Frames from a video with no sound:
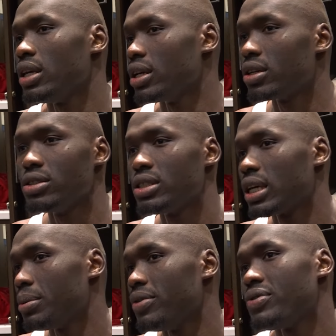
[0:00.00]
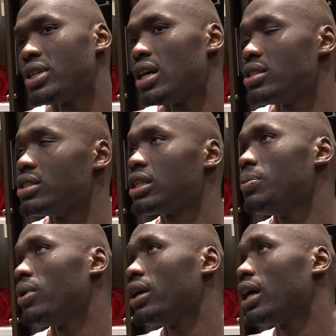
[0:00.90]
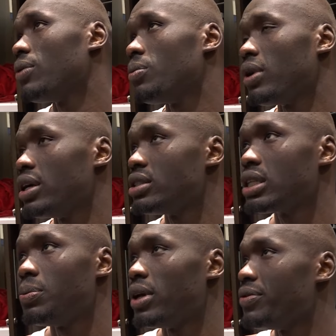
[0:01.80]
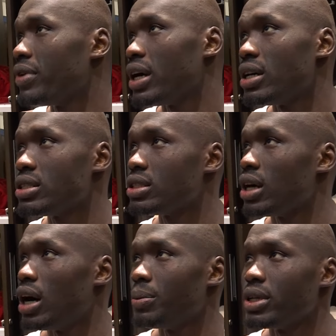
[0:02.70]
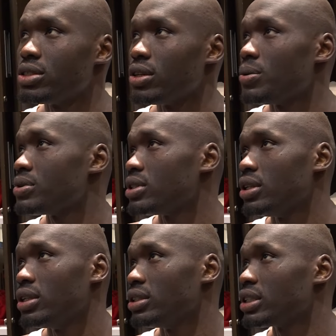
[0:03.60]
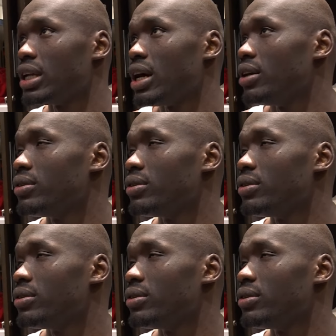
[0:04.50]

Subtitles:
Coach just kept emphasizing, just keep playing how we're playing, just keep playing fast, get stops, and just get out.